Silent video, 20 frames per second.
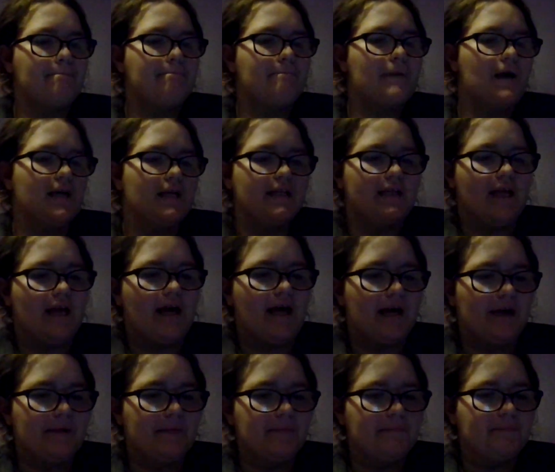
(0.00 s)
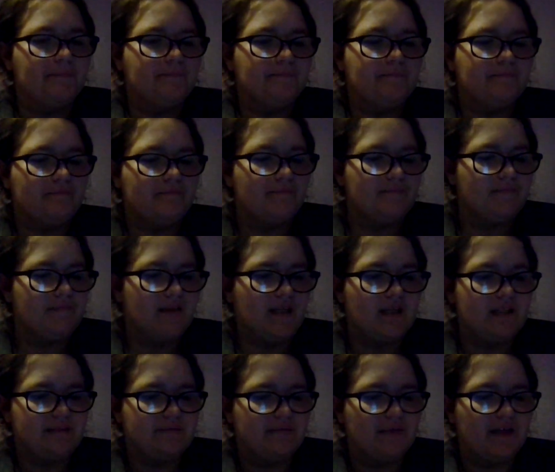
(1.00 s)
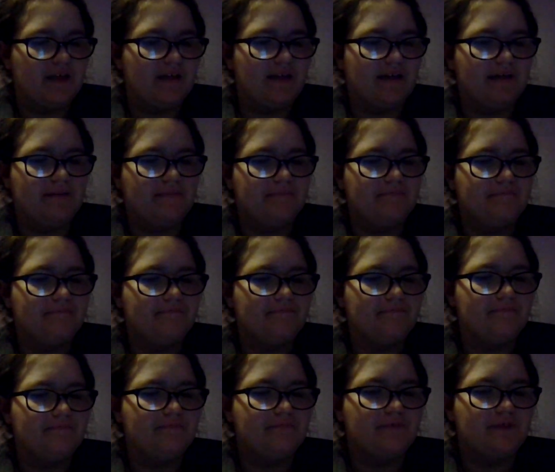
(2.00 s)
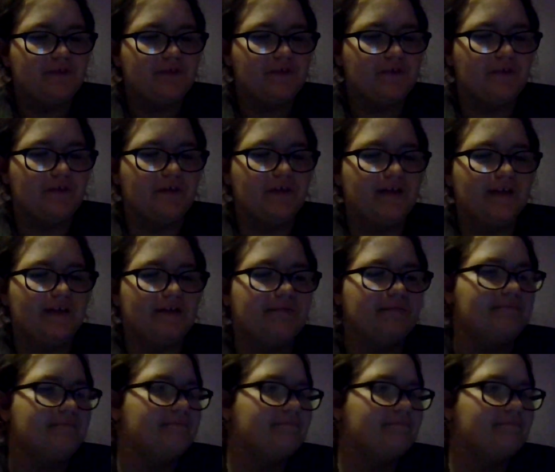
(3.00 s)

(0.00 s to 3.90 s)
But yeah, that's my story.